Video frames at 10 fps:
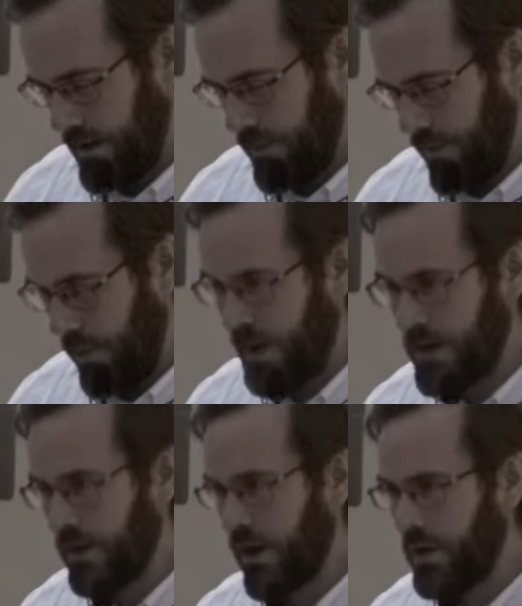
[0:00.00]
But what
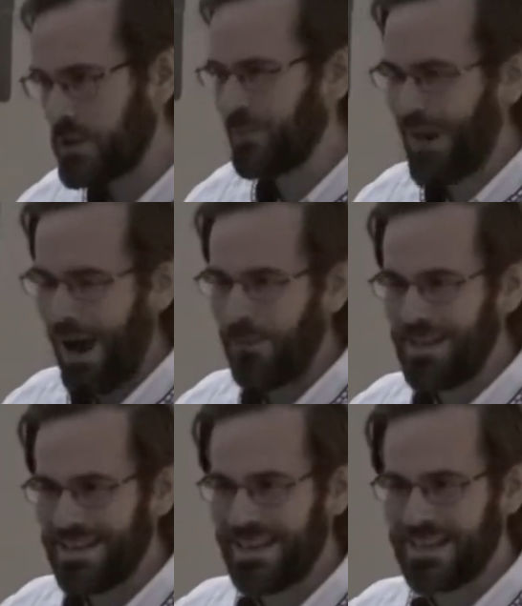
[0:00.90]
your coach probably
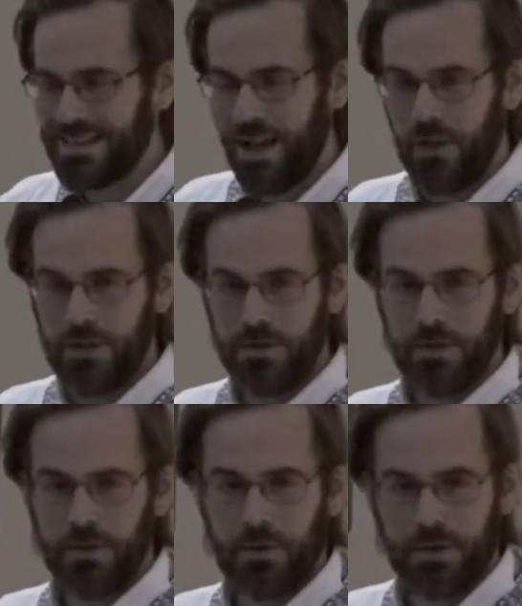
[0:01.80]
didn't tell
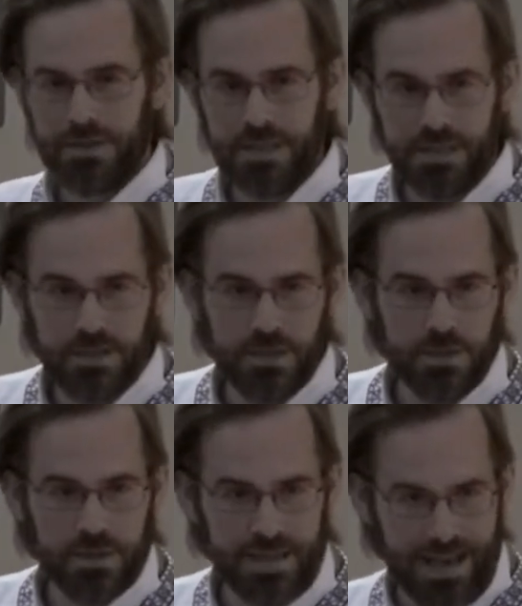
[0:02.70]
you or teach you
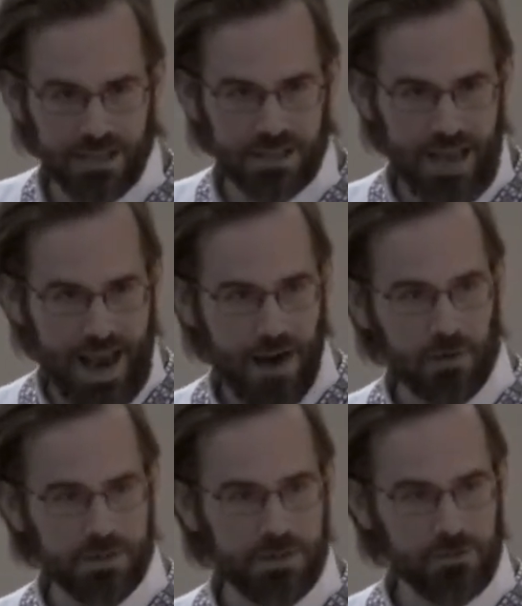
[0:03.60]
is actually how
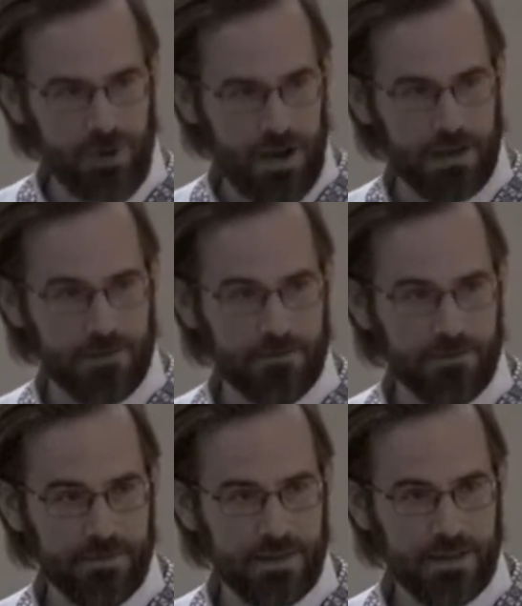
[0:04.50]
to run.
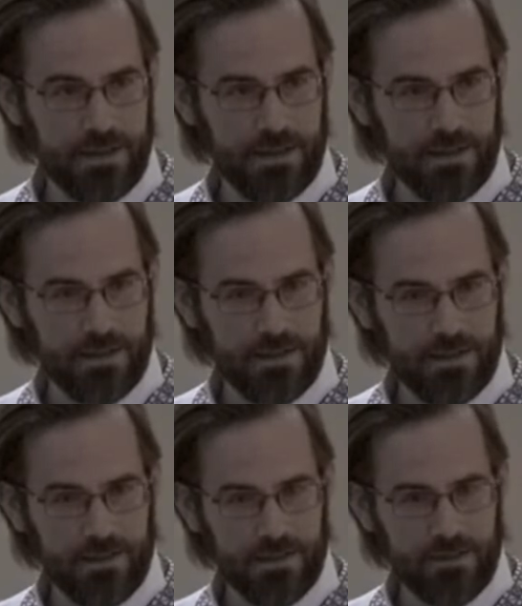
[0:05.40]

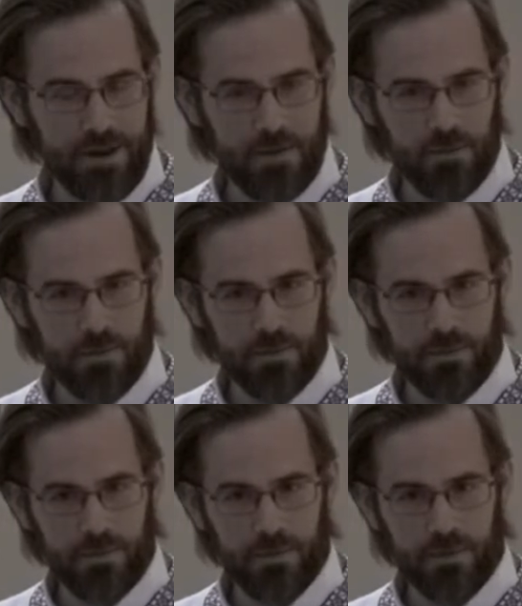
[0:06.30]
Right?
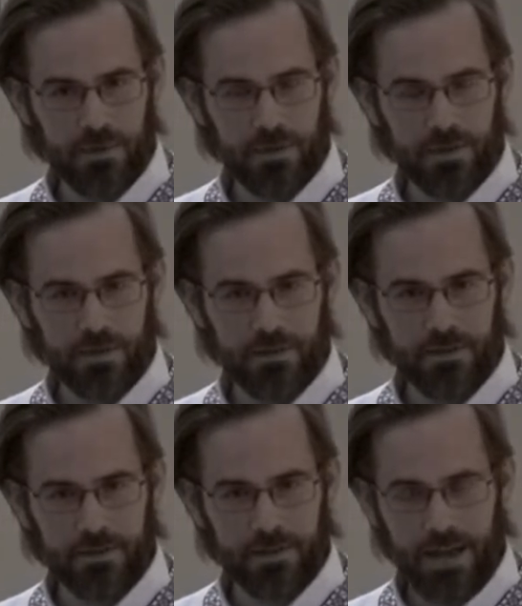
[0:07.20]

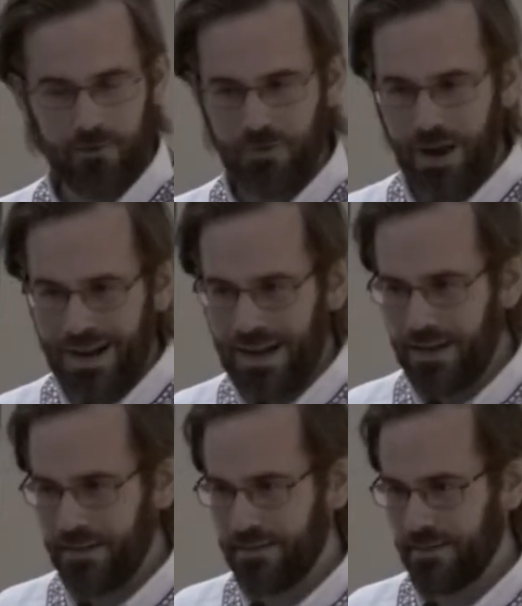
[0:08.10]
That
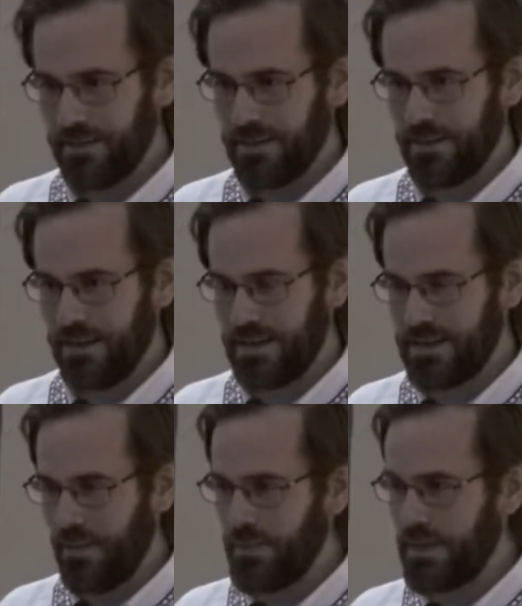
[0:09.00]
running is
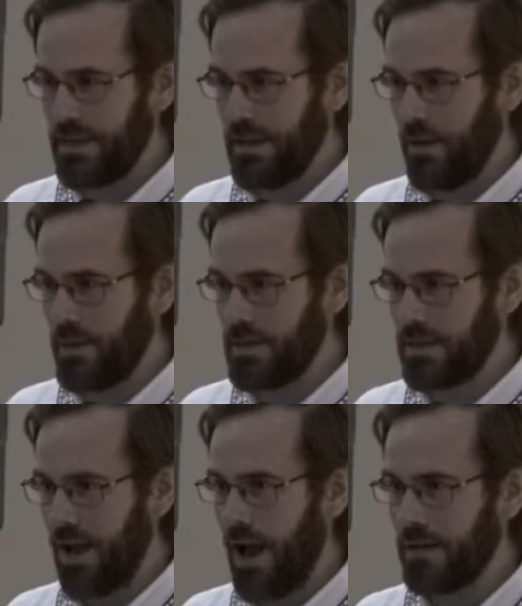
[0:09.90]
something that was
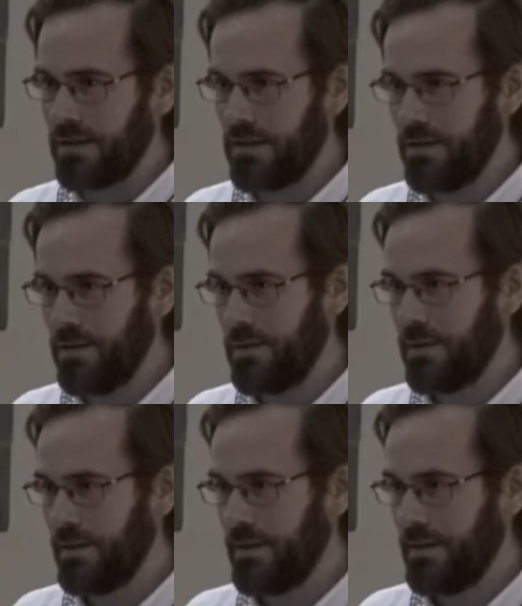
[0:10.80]
taught to you
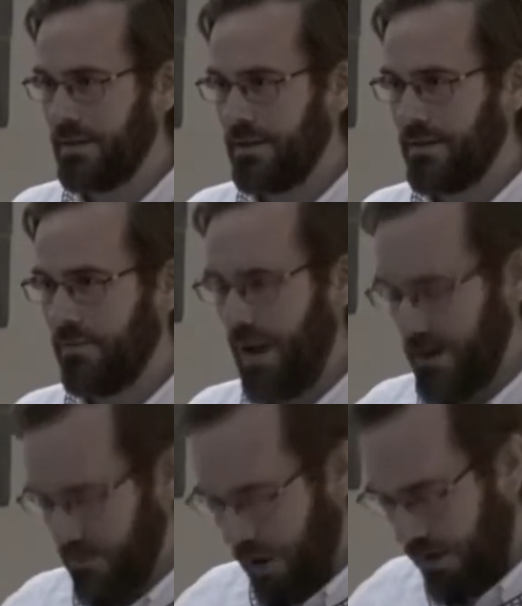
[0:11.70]
by
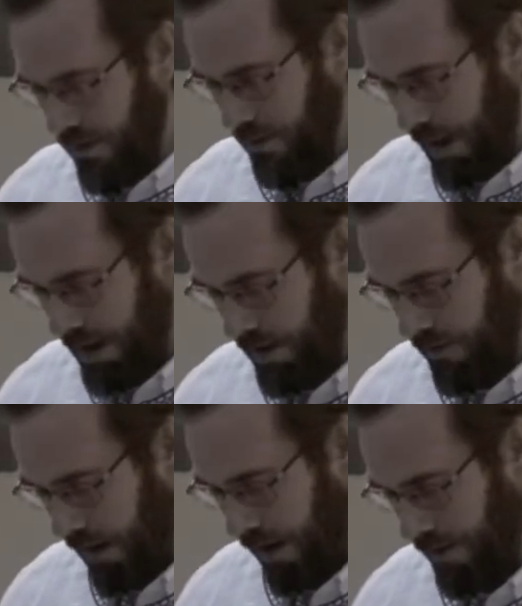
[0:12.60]
your mother, by your
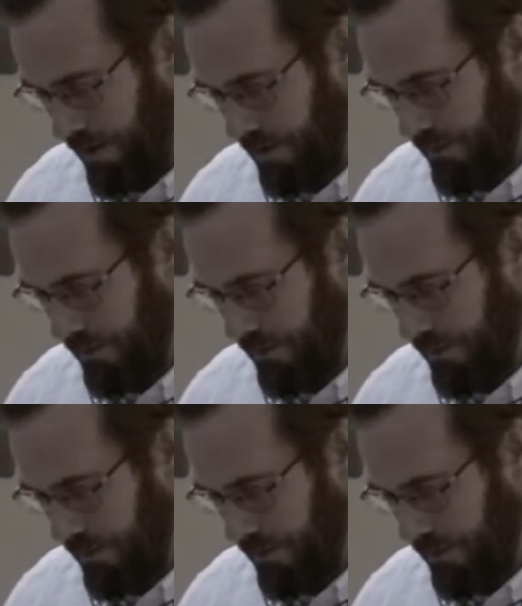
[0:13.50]
father.